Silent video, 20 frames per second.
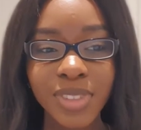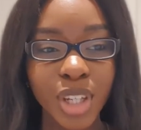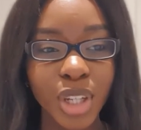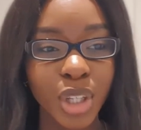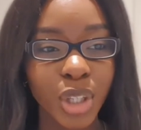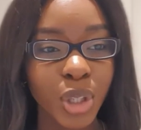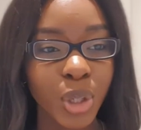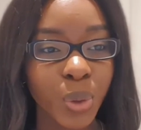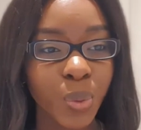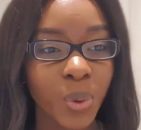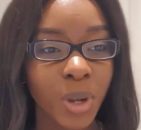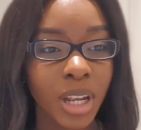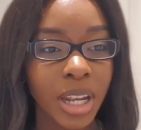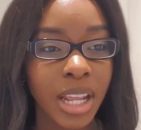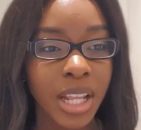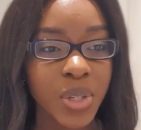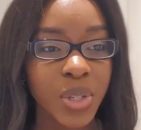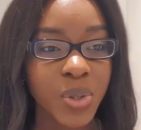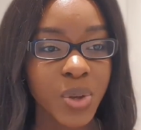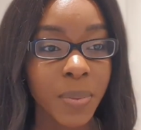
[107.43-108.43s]
You will
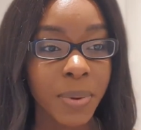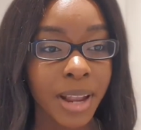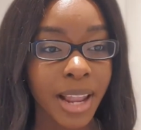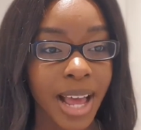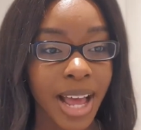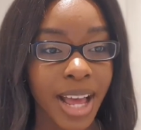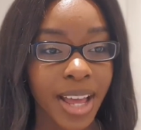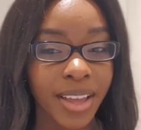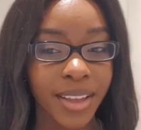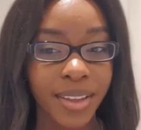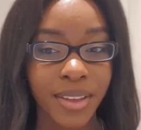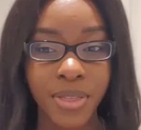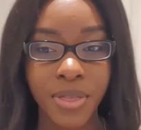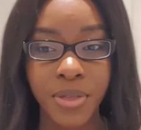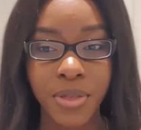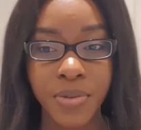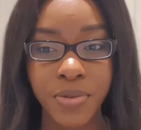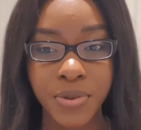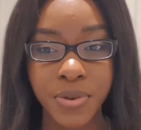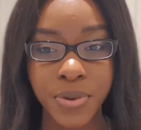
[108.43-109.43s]
need to apply
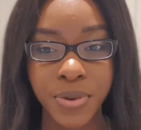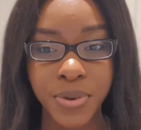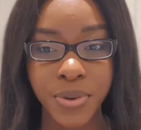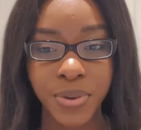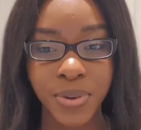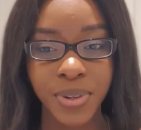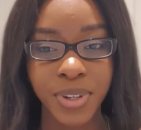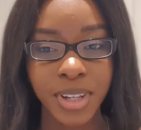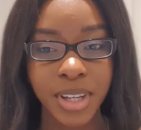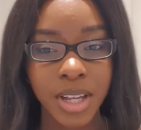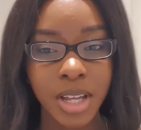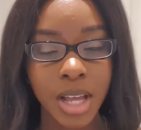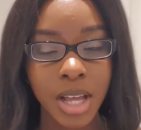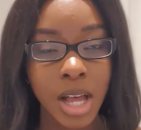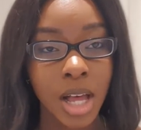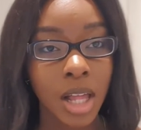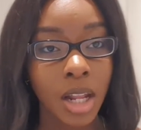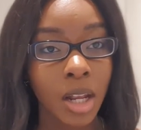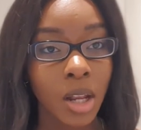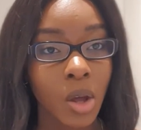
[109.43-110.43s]
through
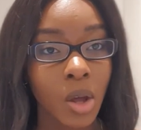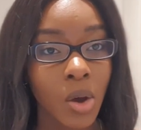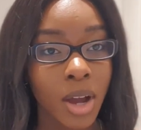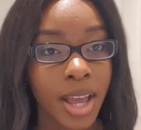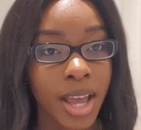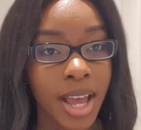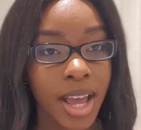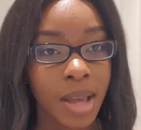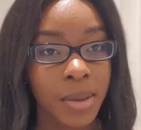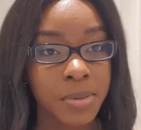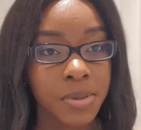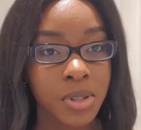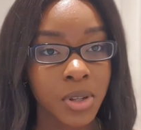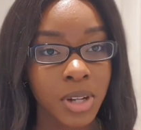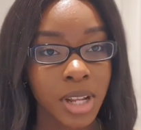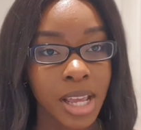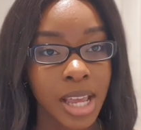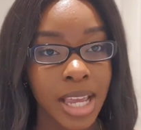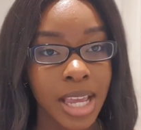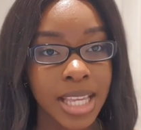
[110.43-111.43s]

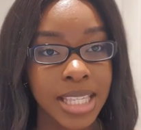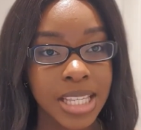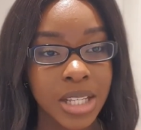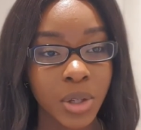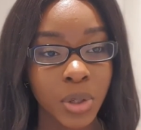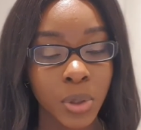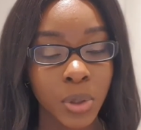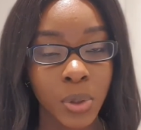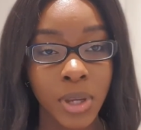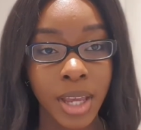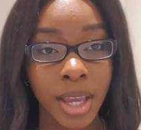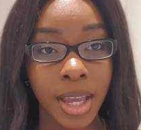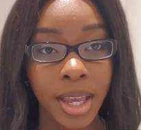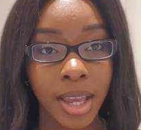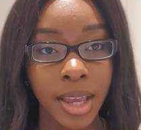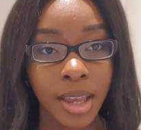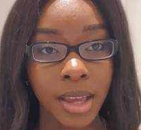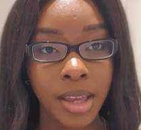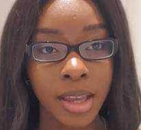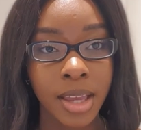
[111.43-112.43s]

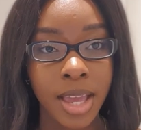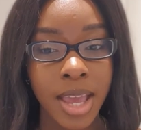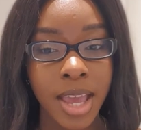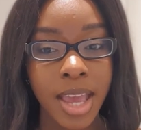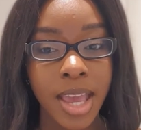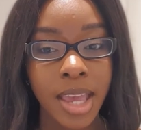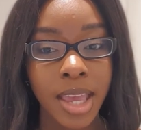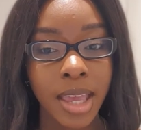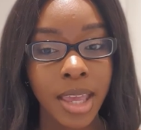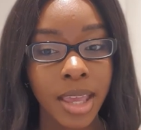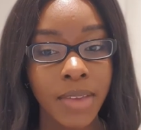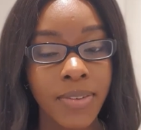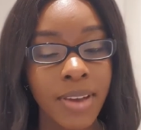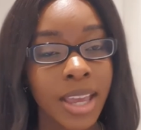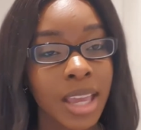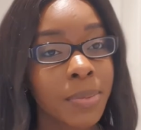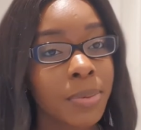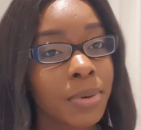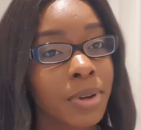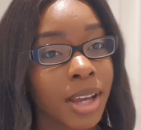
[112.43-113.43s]
lawcabs.ac.uk. If I
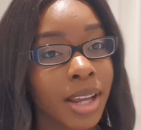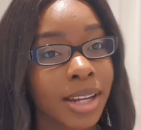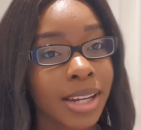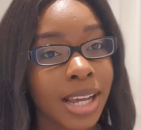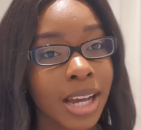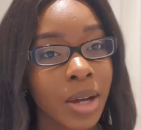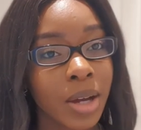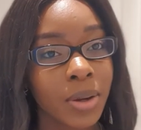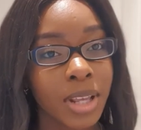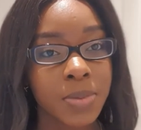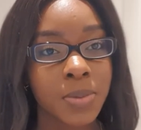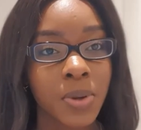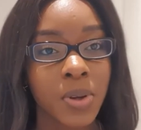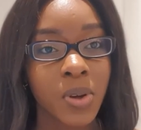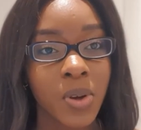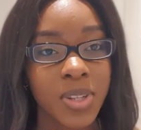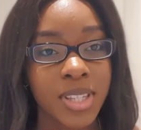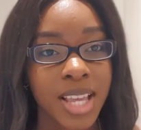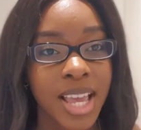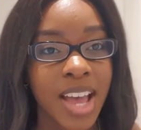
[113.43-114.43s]
keep looking down, it's
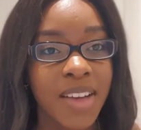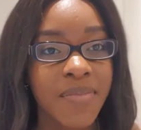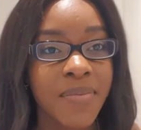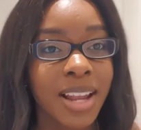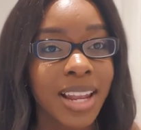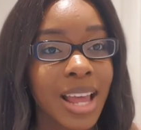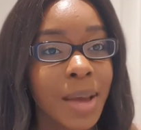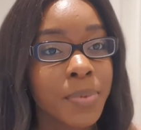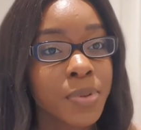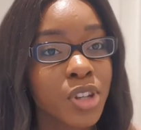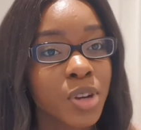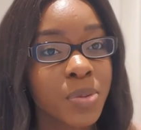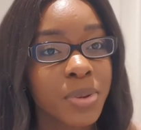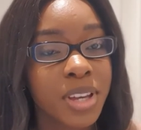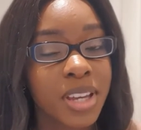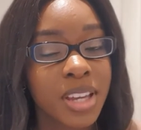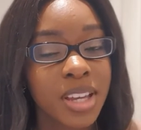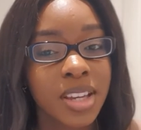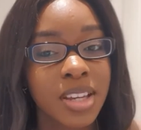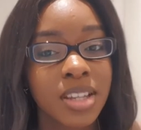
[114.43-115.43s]
because I have my laptop
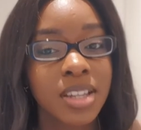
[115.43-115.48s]
here.